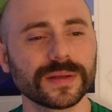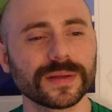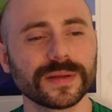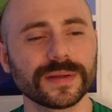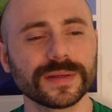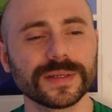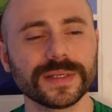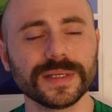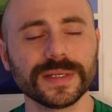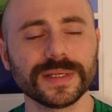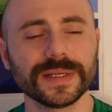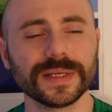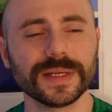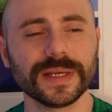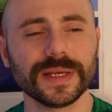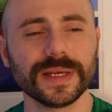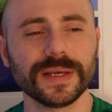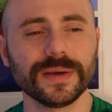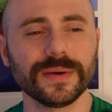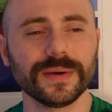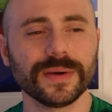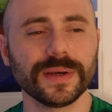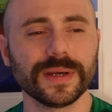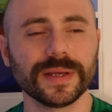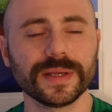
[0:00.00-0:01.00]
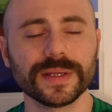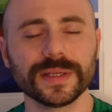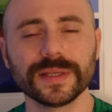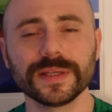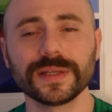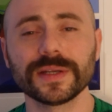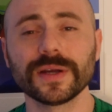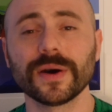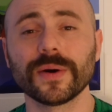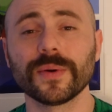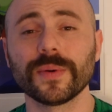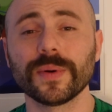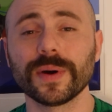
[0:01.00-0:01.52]

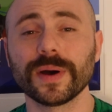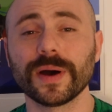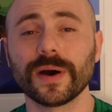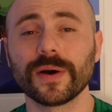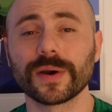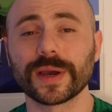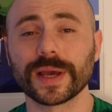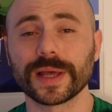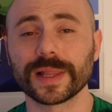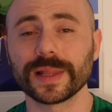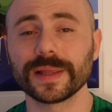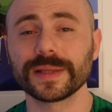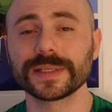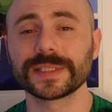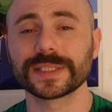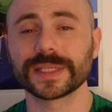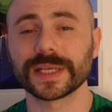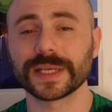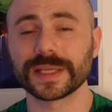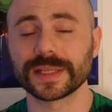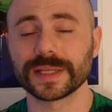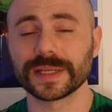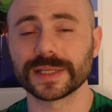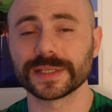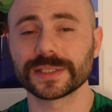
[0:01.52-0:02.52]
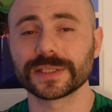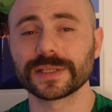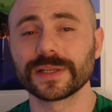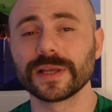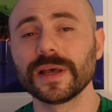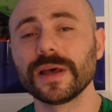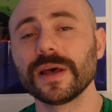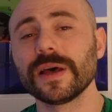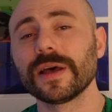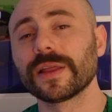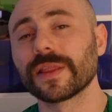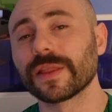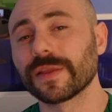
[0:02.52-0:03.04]
Okay, let's say this.
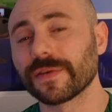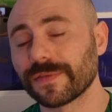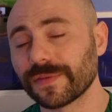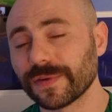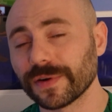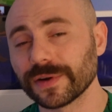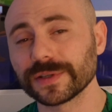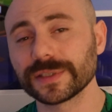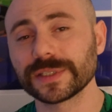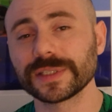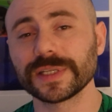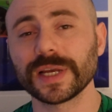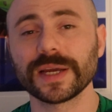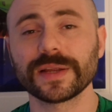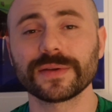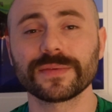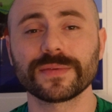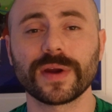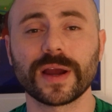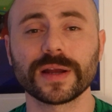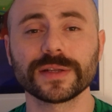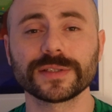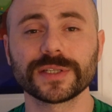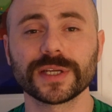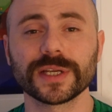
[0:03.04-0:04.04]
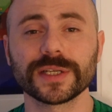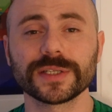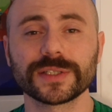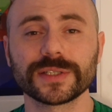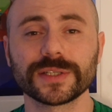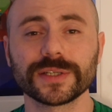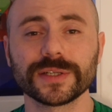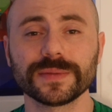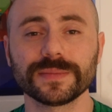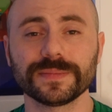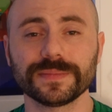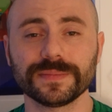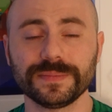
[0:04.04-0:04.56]
The first night in
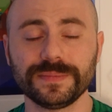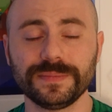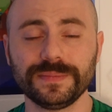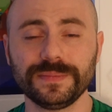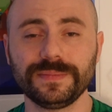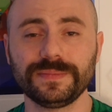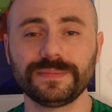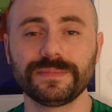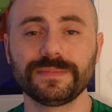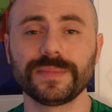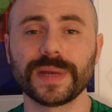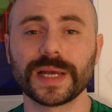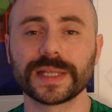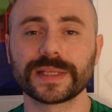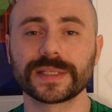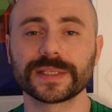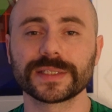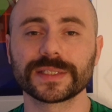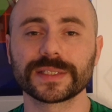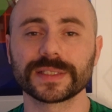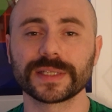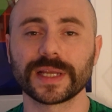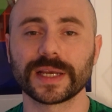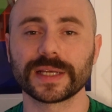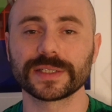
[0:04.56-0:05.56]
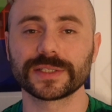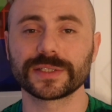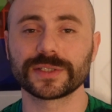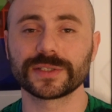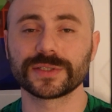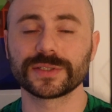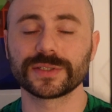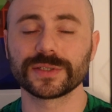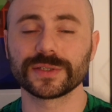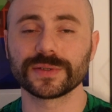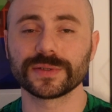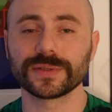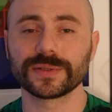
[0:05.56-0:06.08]
Rochester, met this nice
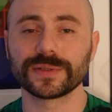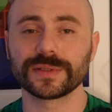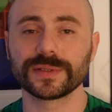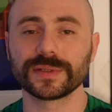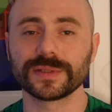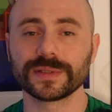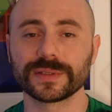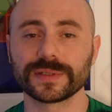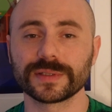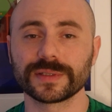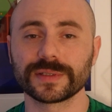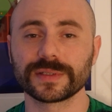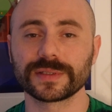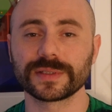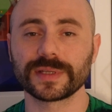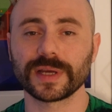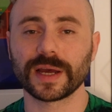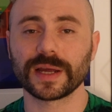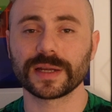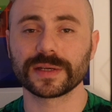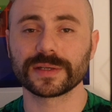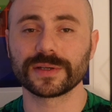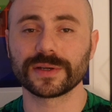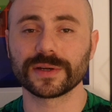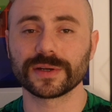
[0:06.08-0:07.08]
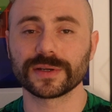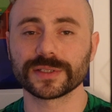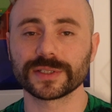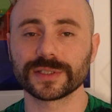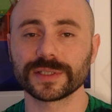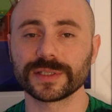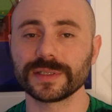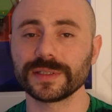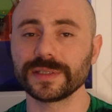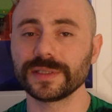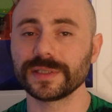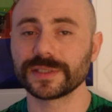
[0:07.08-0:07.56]
dude, Todd Gerslin.